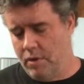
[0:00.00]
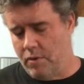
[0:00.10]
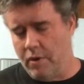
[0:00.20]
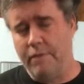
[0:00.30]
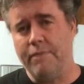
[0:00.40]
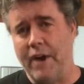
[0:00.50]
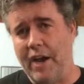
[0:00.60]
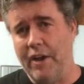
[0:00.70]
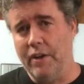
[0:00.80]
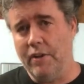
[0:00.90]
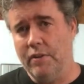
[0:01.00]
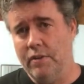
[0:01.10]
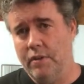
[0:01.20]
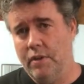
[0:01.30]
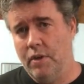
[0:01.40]
or file
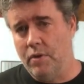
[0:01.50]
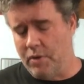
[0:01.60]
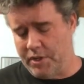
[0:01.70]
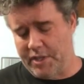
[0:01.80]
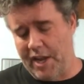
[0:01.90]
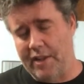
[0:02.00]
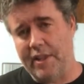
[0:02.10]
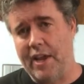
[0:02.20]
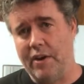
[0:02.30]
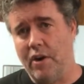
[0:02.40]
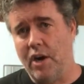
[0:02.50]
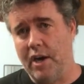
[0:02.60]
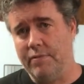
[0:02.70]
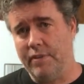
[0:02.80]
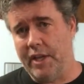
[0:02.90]
or sand that
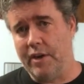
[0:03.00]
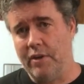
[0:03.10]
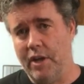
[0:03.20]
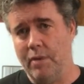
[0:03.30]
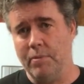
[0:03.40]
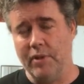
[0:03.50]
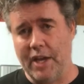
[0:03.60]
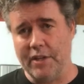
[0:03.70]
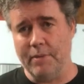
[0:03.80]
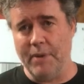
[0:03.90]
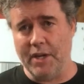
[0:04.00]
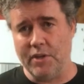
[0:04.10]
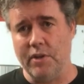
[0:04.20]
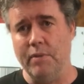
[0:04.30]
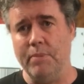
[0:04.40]
off, and that'll help a lot to make
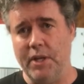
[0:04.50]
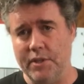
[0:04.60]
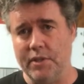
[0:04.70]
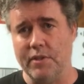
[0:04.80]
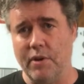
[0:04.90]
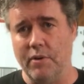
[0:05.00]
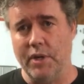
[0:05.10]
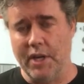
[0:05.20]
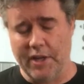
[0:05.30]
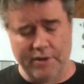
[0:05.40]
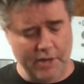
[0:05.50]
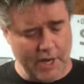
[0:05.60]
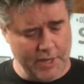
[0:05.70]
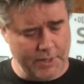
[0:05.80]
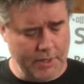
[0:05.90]
sure the pieces go together
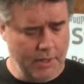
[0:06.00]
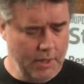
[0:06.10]
nice.